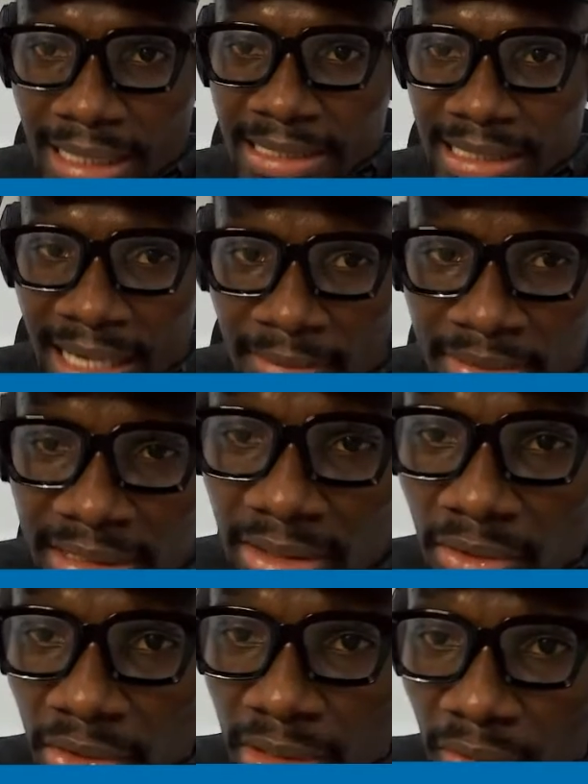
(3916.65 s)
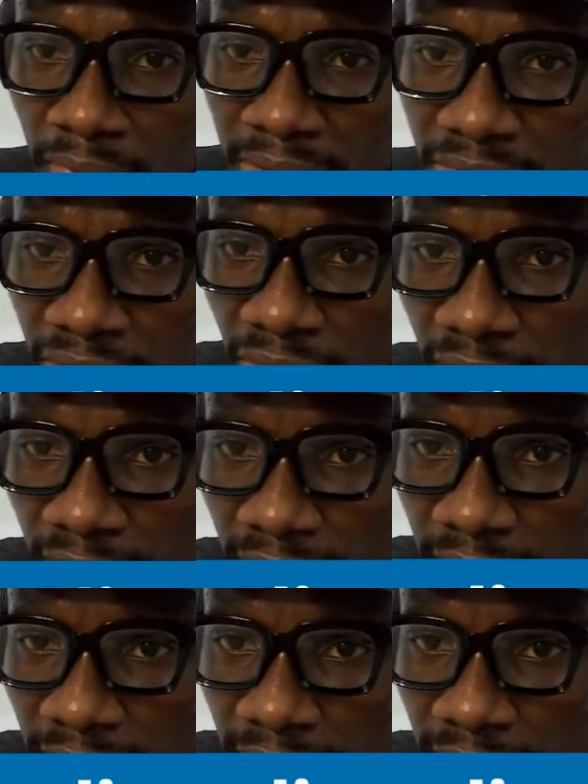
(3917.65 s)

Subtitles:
I think I'm seeing another question.